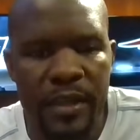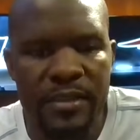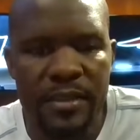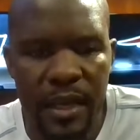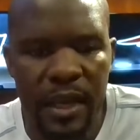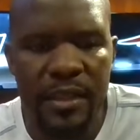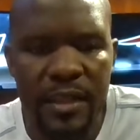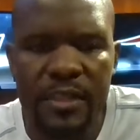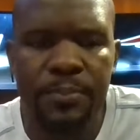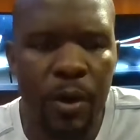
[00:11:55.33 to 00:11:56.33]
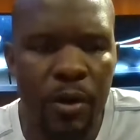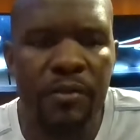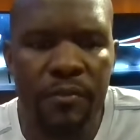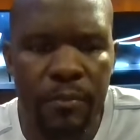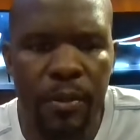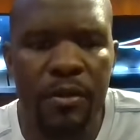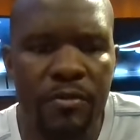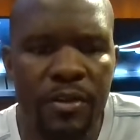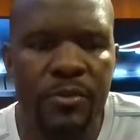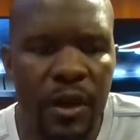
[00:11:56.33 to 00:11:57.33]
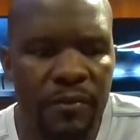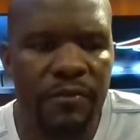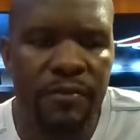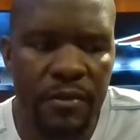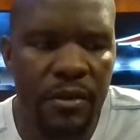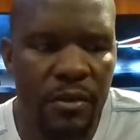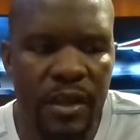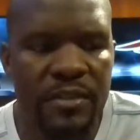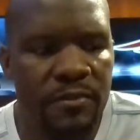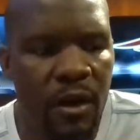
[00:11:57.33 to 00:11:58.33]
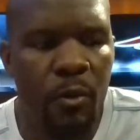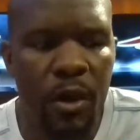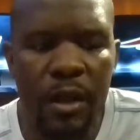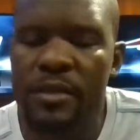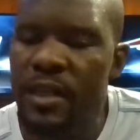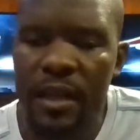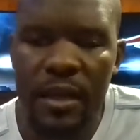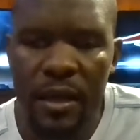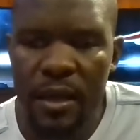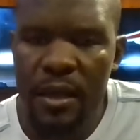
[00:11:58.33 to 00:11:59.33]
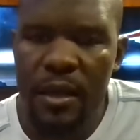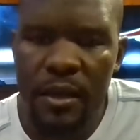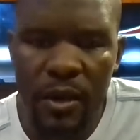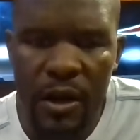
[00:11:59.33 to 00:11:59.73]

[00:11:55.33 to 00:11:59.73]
And I think that's part of the reason why things have gone well, is that, I